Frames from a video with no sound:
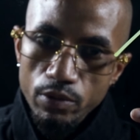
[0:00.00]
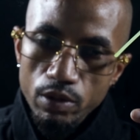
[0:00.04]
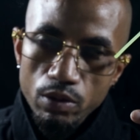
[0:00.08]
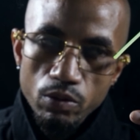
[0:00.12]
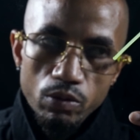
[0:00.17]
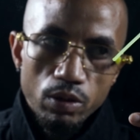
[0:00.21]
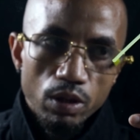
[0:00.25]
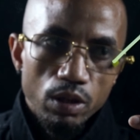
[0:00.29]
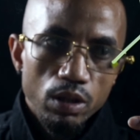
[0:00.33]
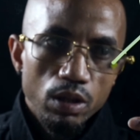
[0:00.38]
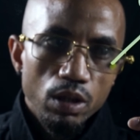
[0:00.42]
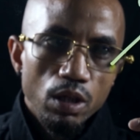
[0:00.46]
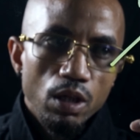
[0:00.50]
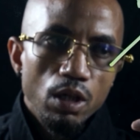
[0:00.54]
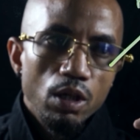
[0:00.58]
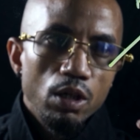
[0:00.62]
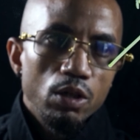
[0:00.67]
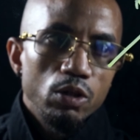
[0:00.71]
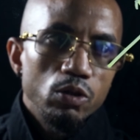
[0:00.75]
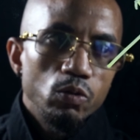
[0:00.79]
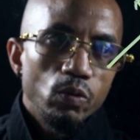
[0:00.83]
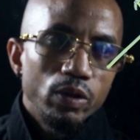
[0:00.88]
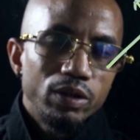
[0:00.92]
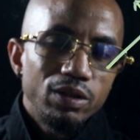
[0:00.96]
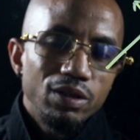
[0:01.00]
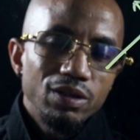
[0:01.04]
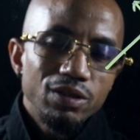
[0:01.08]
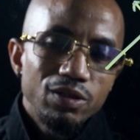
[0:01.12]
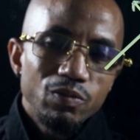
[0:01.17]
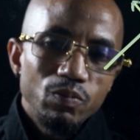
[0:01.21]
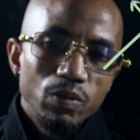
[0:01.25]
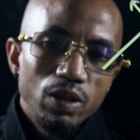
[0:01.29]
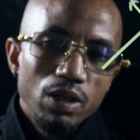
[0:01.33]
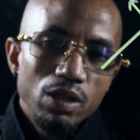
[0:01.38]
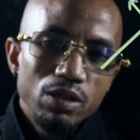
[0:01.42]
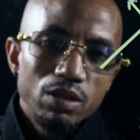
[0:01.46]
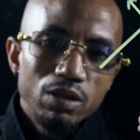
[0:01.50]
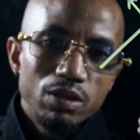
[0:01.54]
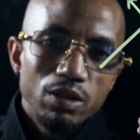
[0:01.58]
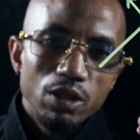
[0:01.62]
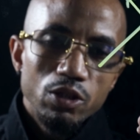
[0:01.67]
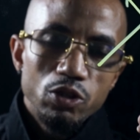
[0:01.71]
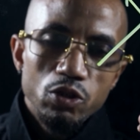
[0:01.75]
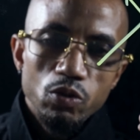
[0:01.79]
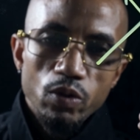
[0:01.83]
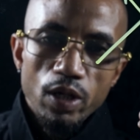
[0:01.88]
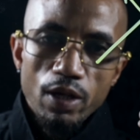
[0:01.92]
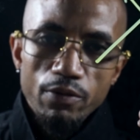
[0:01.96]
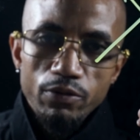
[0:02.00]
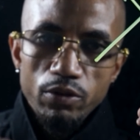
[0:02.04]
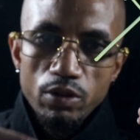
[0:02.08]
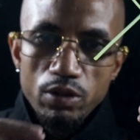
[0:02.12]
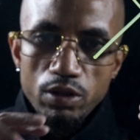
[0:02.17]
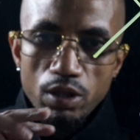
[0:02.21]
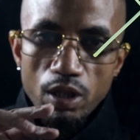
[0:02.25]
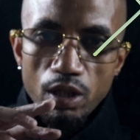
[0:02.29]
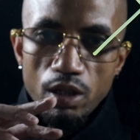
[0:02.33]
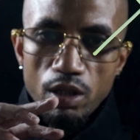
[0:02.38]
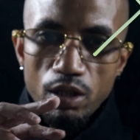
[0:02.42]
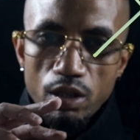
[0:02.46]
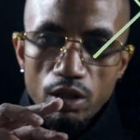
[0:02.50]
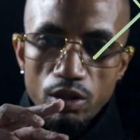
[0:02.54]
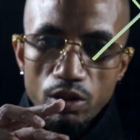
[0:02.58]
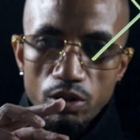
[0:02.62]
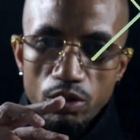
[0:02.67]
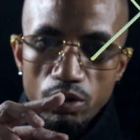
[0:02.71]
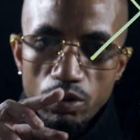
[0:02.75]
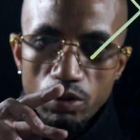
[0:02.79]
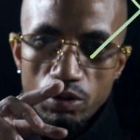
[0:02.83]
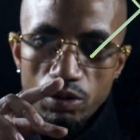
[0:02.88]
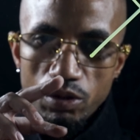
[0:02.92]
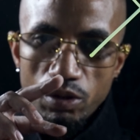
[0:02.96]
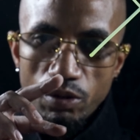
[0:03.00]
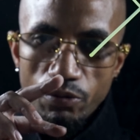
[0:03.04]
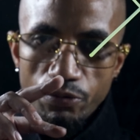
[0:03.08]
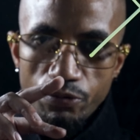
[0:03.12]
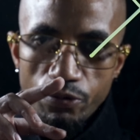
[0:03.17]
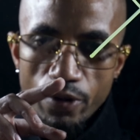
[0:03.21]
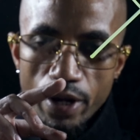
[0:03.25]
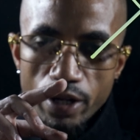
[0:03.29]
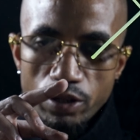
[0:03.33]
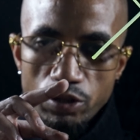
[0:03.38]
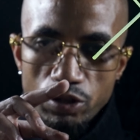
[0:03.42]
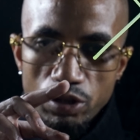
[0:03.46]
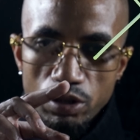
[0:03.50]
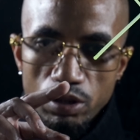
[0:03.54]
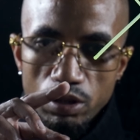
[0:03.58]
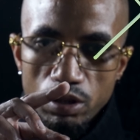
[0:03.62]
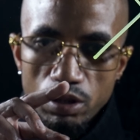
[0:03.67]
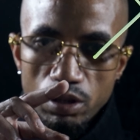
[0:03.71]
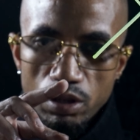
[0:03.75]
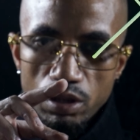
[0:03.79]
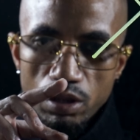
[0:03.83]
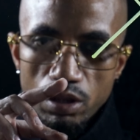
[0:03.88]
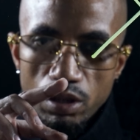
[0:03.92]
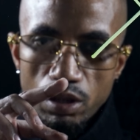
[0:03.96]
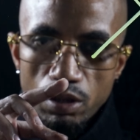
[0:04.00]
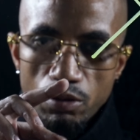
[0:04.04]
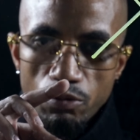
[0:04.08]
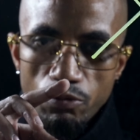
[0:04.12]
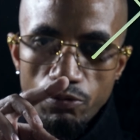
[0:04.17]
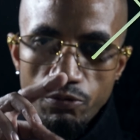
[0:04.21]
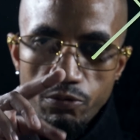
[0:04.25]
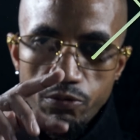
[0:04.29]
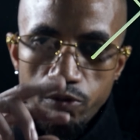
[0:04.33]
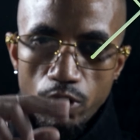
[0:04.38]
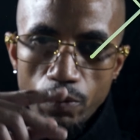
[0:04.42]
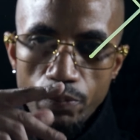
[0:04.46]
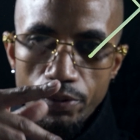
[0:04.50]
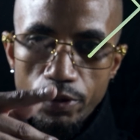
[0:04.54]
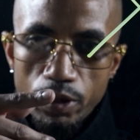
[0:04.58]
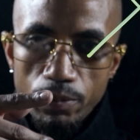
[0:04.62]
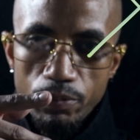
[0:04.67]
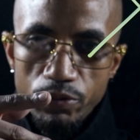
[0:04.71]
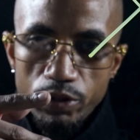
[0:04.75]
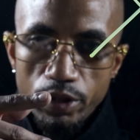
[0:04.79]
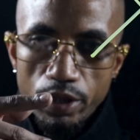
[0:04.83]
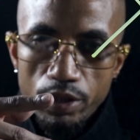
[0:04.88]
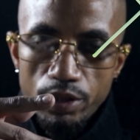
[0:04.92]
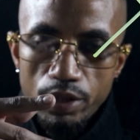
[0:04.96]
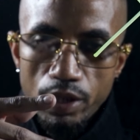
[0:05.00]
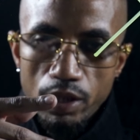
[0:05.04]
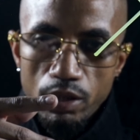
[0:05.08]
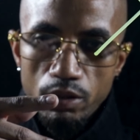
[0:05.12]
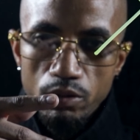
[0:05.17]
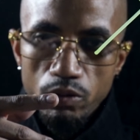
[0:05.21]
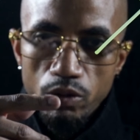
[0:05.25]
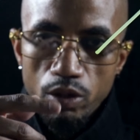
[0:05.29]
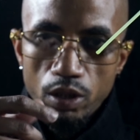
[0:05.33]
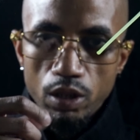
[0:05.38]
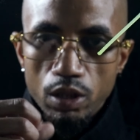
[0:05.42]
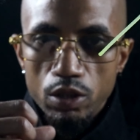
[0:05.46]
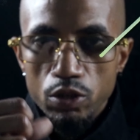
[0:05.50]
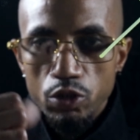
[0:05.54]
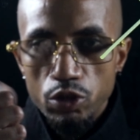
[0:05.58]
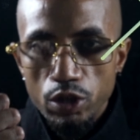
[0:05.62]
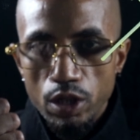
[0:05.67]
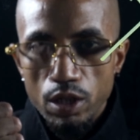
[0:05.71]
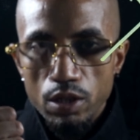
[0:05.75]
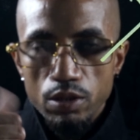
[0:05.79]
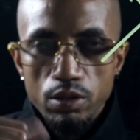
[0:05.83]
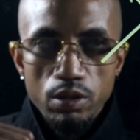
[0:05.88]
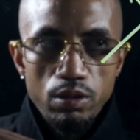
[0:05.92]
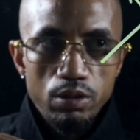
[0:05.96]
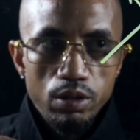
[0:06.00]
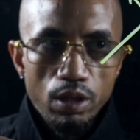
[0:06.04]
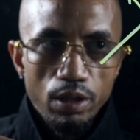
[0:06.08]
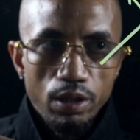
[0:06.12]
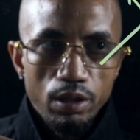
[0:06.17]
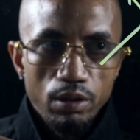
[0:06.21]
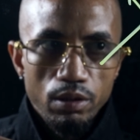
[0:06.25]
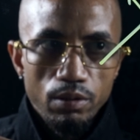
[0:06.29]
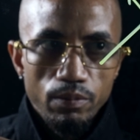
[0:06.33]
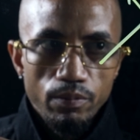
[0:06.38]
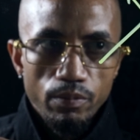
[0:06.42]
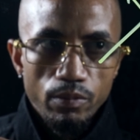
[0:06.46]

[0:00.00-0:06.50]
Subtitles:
Okay, so what this means is that you have to take the fraction, flip it upside down, and change the sign.